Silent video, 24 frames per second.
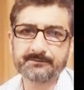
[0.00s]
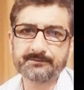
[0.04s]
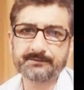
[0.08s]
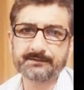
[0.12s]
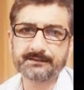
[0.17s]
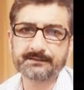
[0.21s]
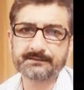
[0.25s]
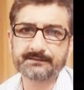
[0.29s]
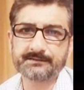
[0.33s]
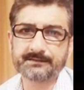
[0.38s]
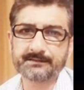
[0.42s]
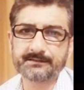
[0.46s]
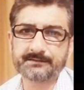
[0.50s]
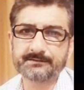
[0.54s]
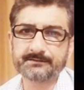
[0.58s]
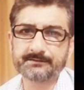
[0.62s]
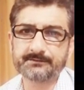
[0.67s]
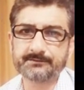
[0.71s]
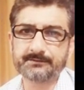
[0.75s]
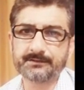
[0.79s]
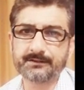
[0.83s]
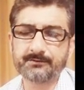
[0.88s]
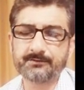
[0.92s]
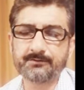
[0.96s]
You can search
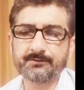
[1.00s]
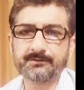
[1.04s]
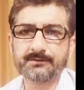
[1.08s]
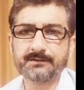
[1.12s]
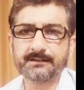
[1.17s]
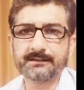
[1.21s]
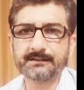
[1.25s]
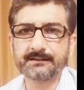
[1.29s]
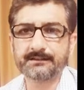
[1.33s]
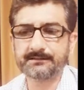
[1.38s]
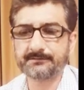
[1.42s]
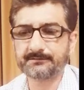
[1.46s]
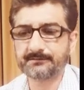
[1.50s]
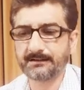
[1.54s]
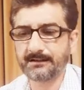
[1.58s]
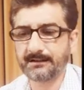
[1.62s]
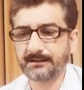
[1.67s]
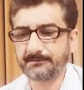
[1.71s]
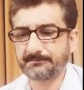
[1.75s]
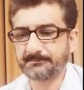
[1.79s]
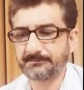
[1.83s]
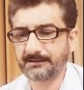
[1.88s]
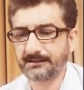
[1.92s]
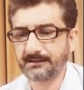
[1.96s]
to the Google, and
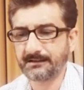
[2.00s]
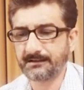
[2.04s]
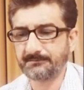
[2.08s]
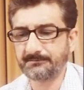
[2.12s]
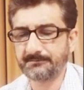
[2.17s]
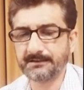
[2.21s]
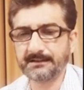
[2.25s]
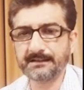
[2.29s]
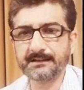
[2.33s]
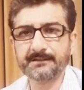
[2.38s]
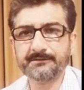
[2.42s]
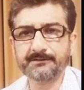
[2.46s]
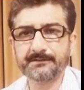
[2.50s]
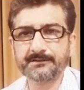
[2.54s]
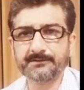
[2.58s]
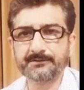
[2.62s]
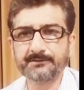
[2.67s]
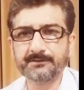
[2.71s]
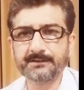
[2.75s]
I'm leaving